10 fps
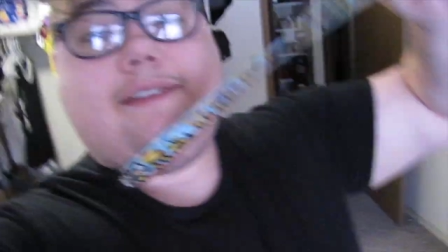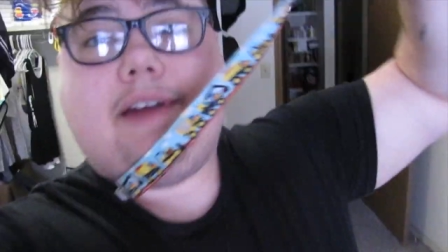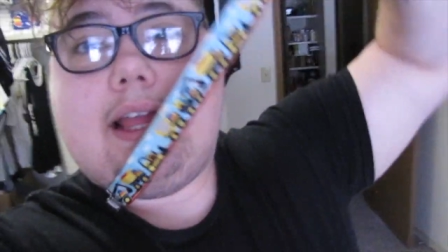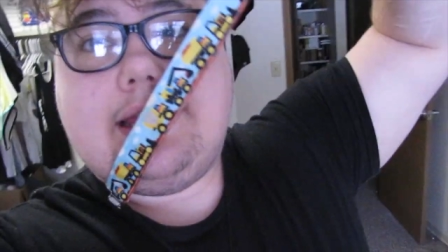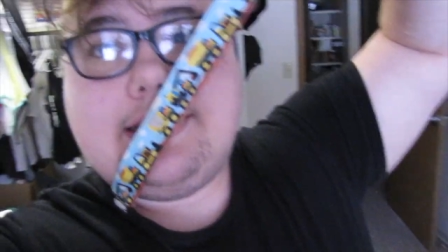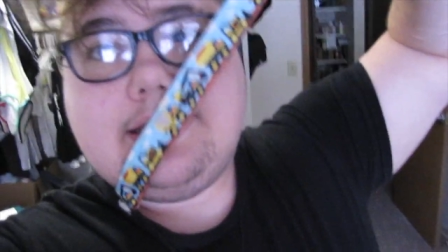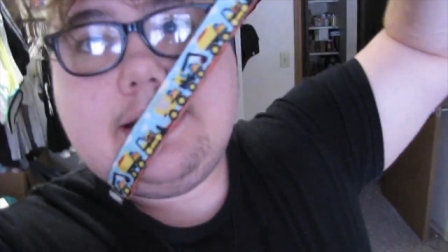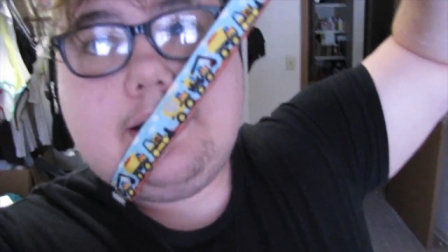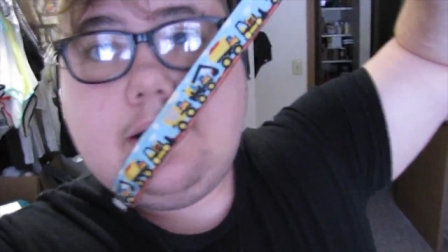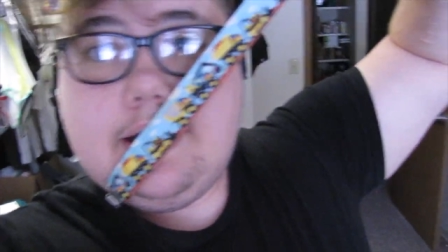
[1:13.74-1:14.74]
I got this
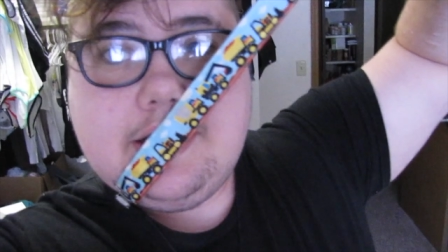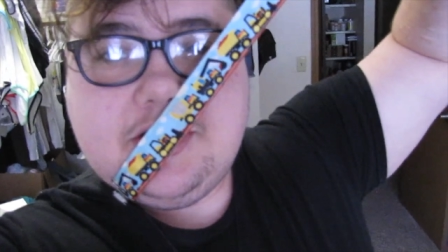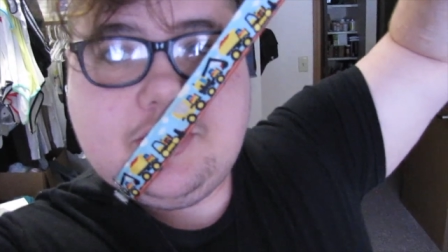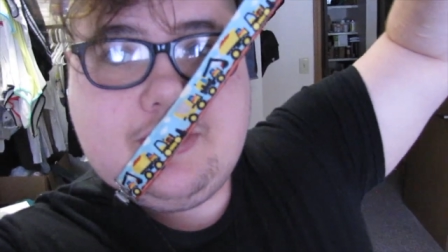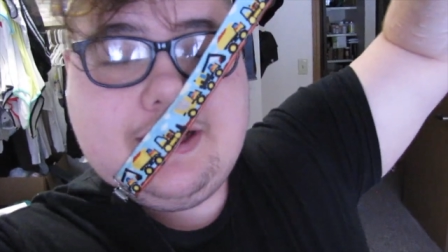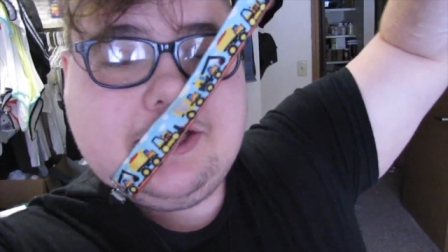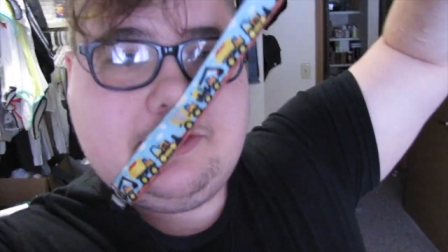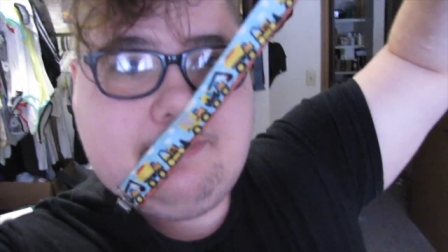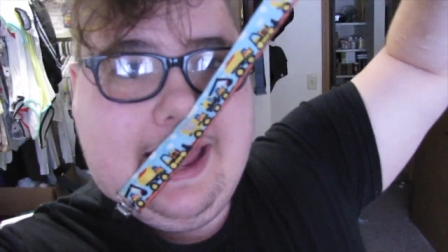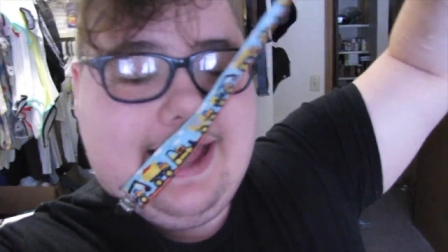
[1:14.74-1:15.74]
little
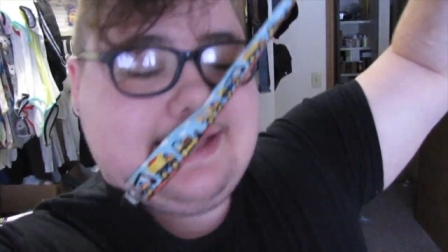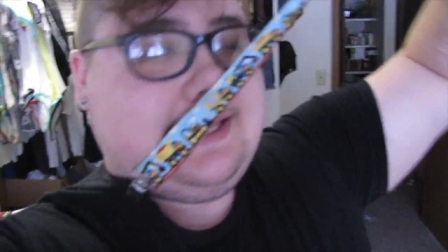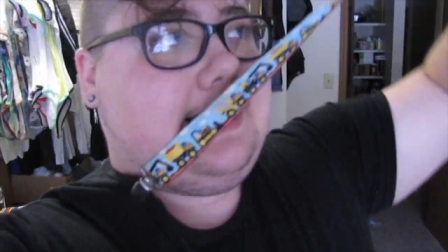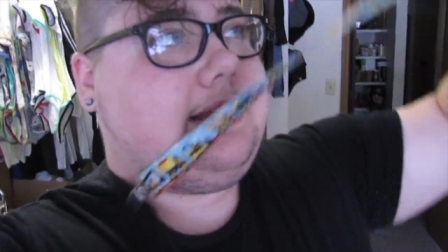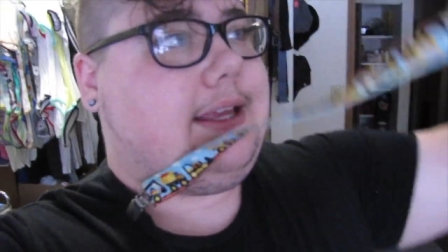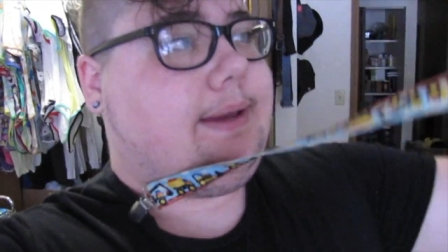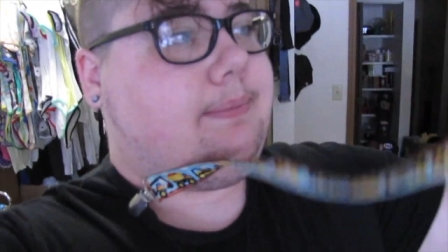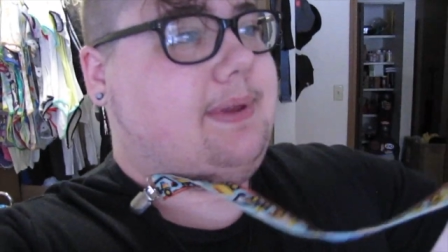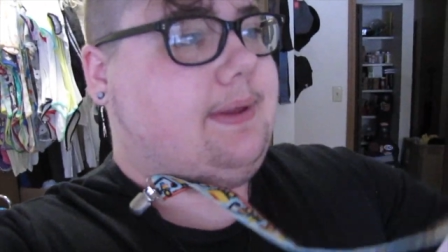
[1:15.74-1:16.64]
construction passy clip